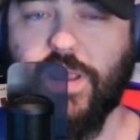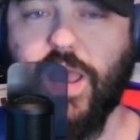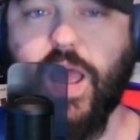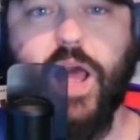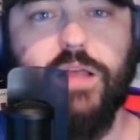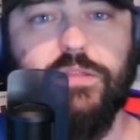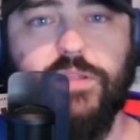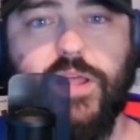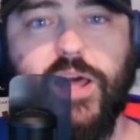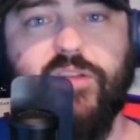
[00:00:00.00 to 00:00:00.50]

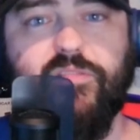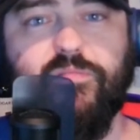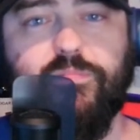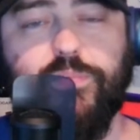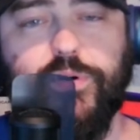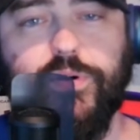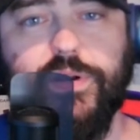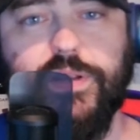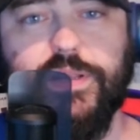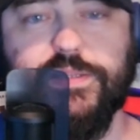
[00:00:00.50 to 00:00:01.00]
A lot of
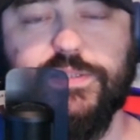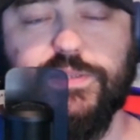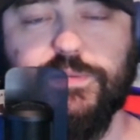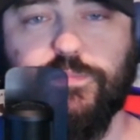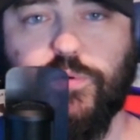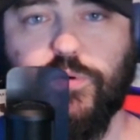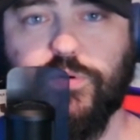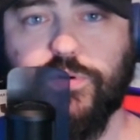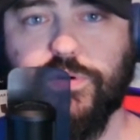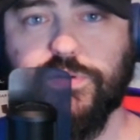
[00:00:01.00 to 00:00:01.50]
Bernie
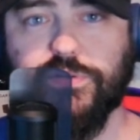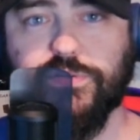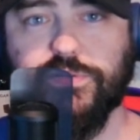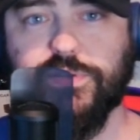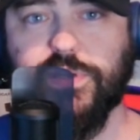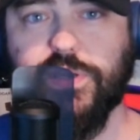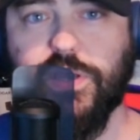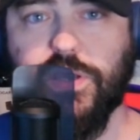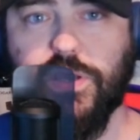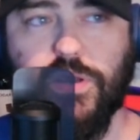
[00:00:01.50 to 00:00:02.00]

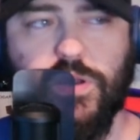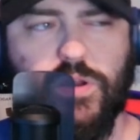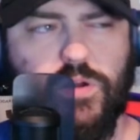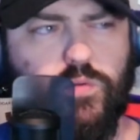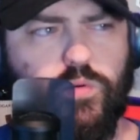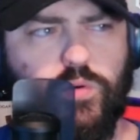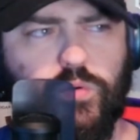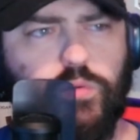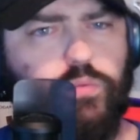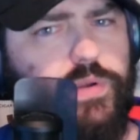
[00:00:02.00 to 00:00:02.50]
supporters
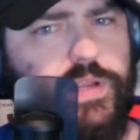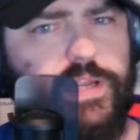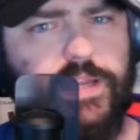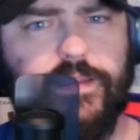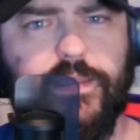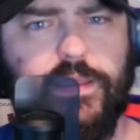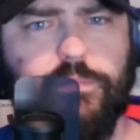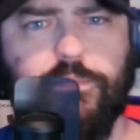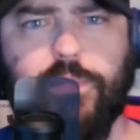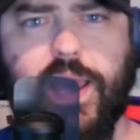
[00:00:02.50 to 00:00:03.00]
were
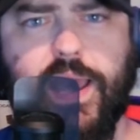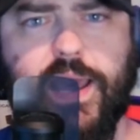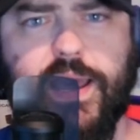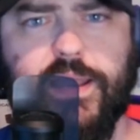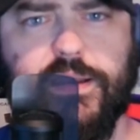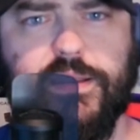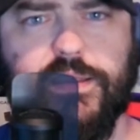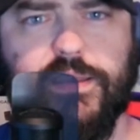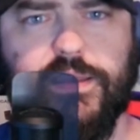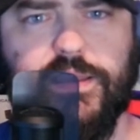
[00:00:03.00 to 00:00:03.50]
really mad